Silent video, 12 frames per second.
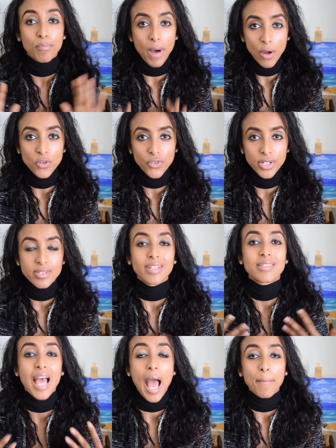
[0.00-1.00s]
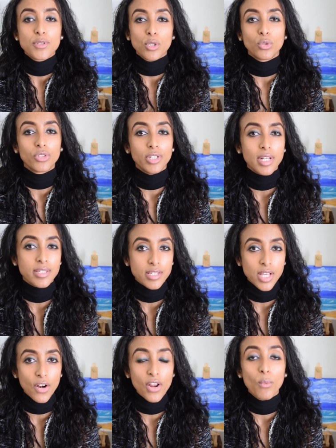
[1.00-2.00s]
boundaries is absolutely
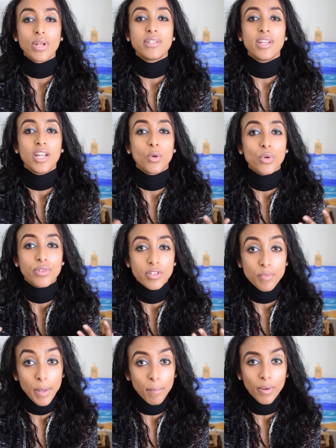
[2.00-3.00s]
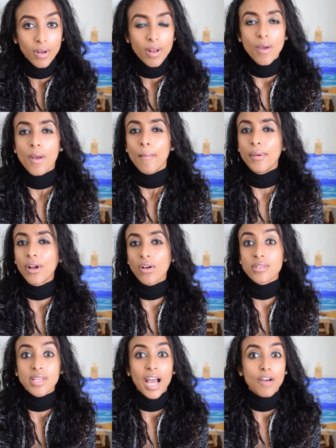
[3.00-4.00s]
necessary when dealing with these people
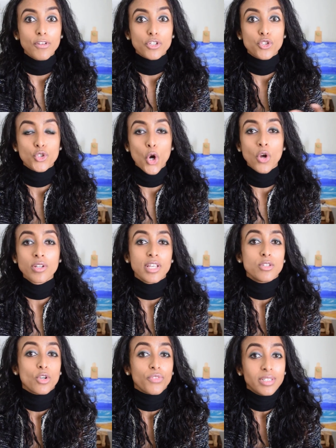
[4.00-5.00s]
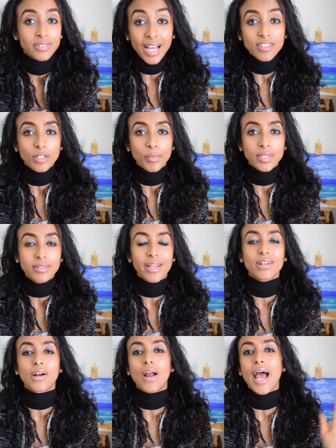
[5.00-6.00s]
because they have a strong sense of entitlement
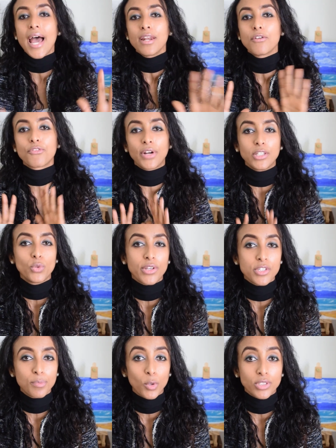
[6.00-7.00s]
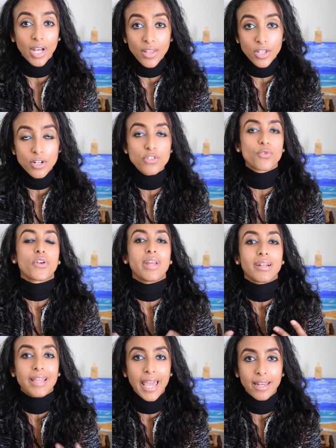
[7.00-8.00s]
and are unafraid to exploit others for
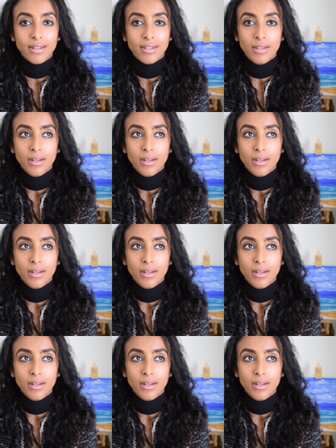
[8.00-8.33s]
their gain.